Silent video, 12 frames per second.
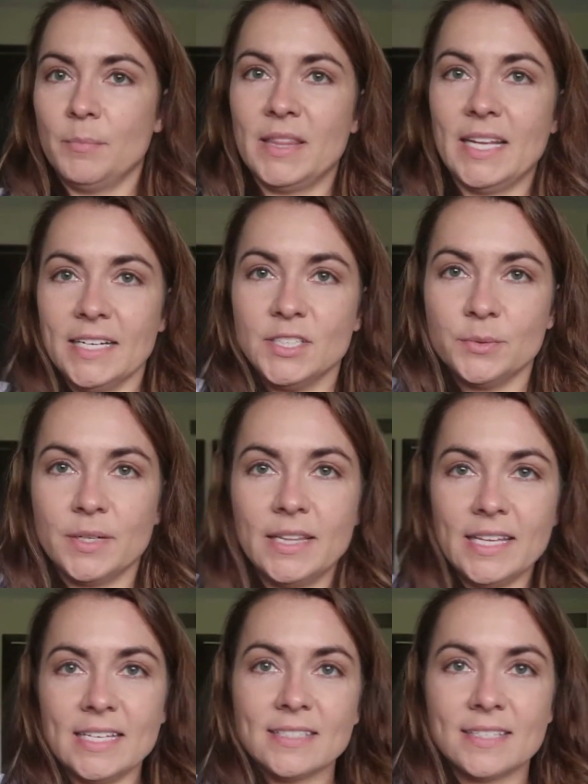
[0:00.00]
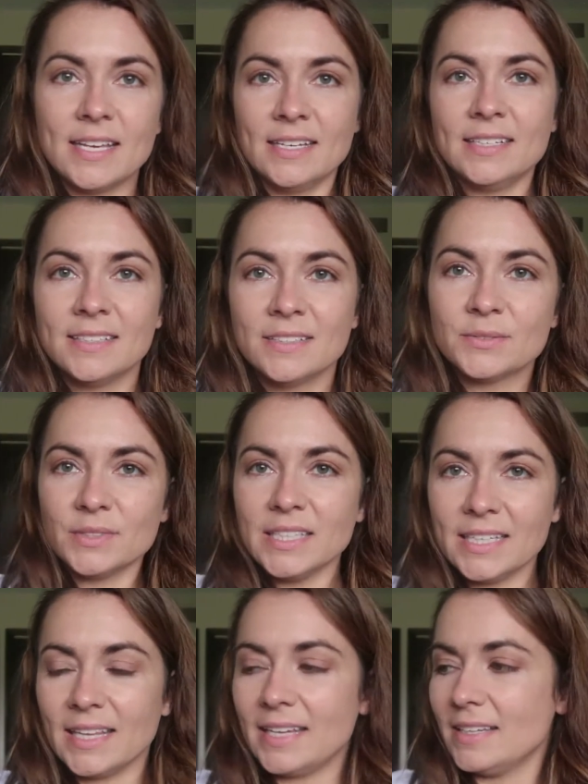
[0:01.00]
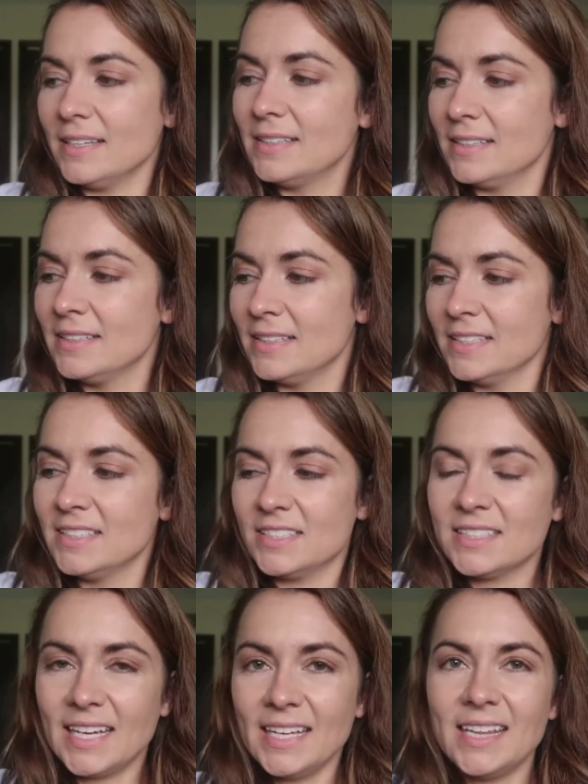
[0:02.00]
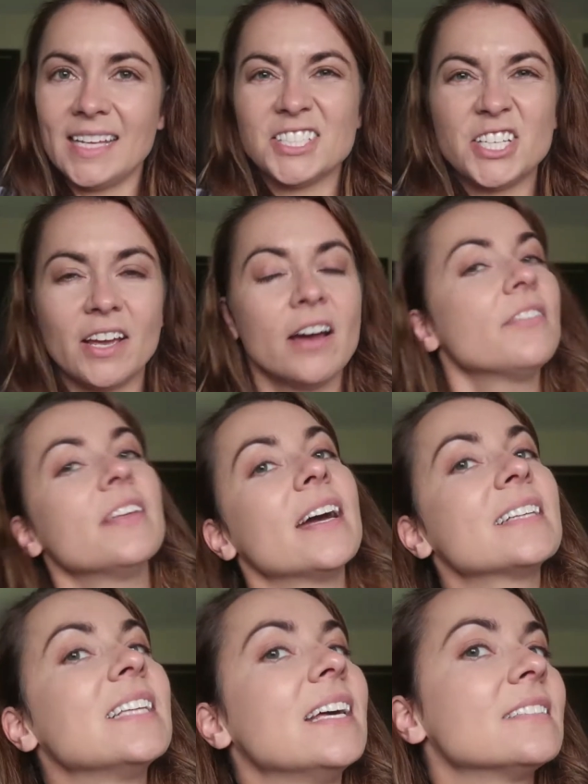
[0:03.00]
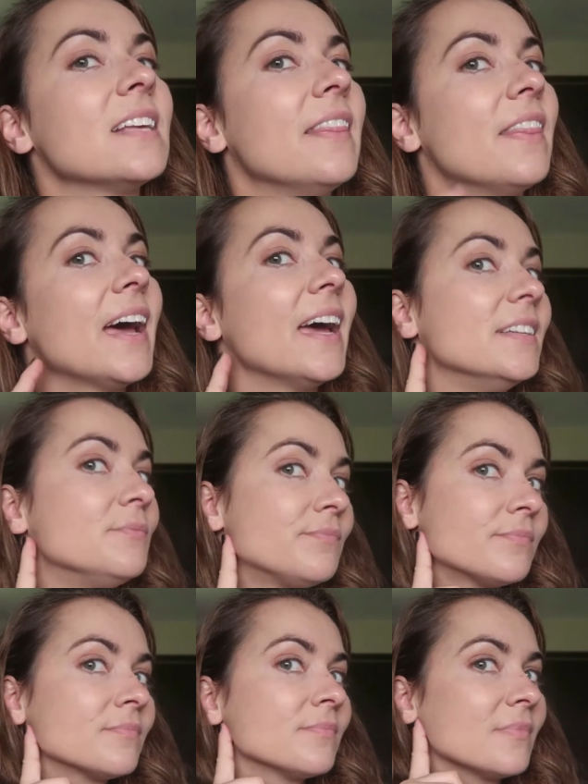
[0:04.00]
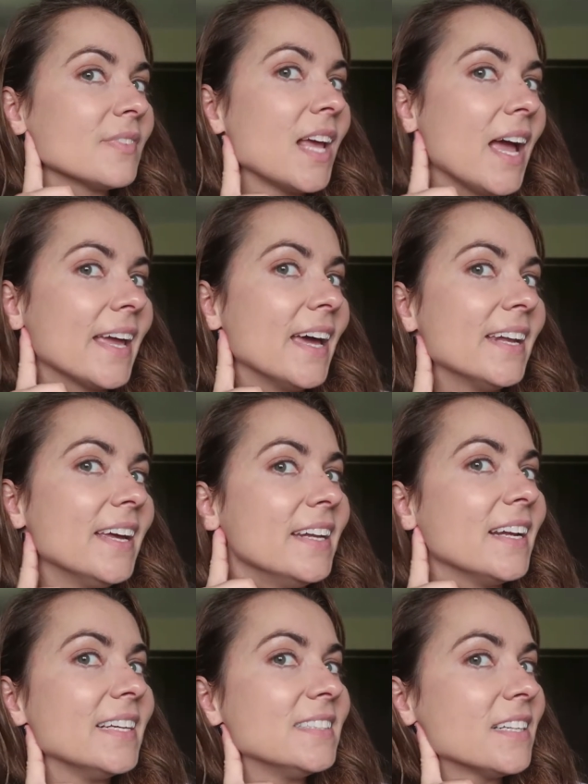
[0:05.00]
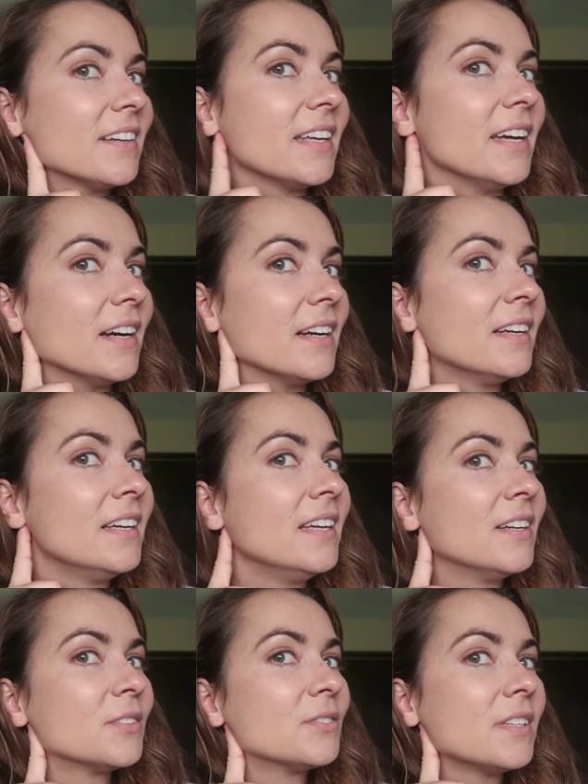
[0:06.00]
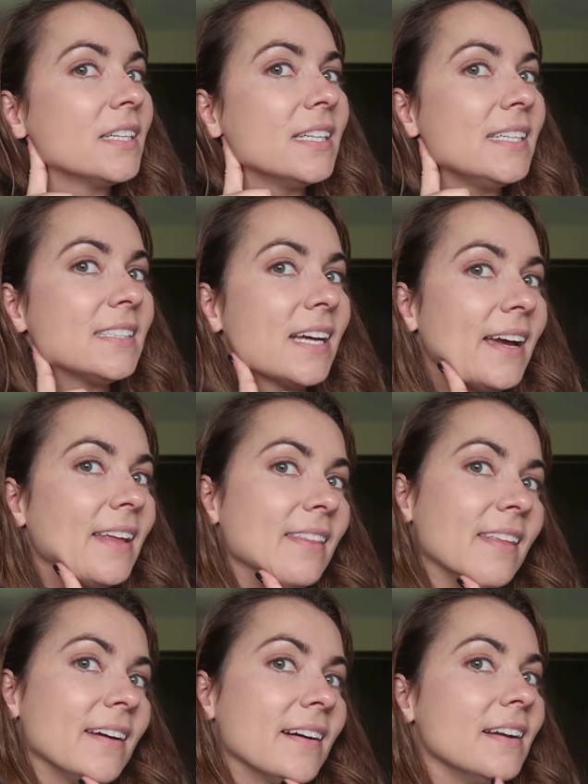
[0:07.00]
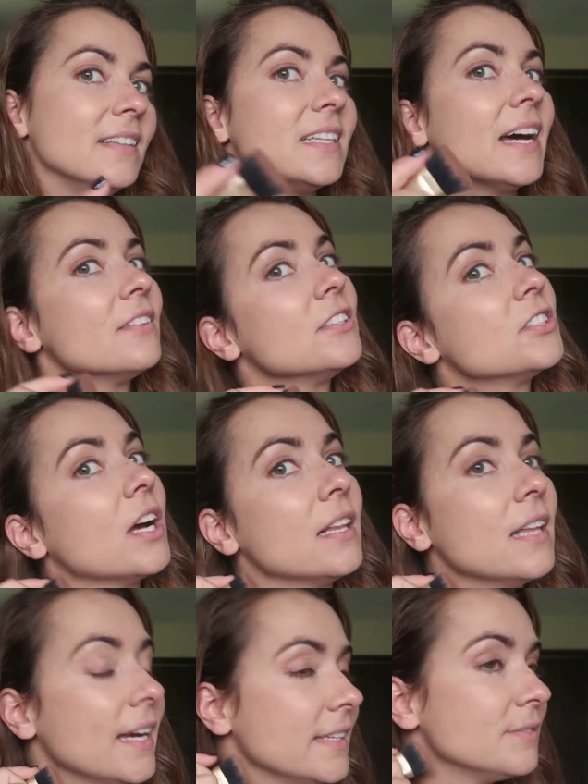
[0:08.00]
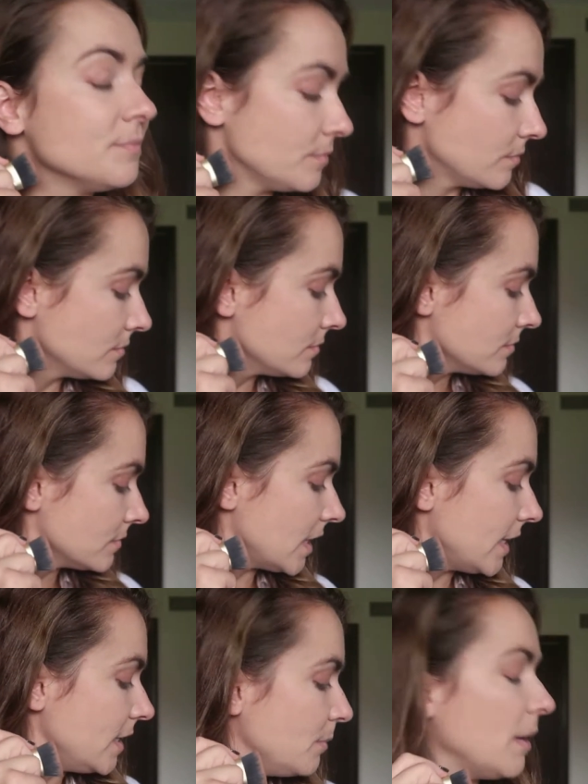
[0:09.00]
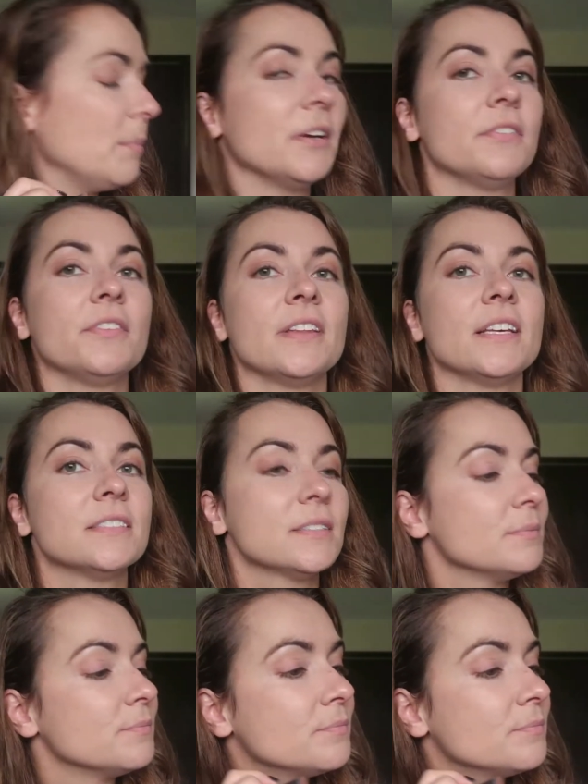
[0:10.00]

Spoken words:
But then I do one of these, really like, just kind of like shake off the excess. And then I get in, I start here, really tight there and down the jawline. I need my mirror for this.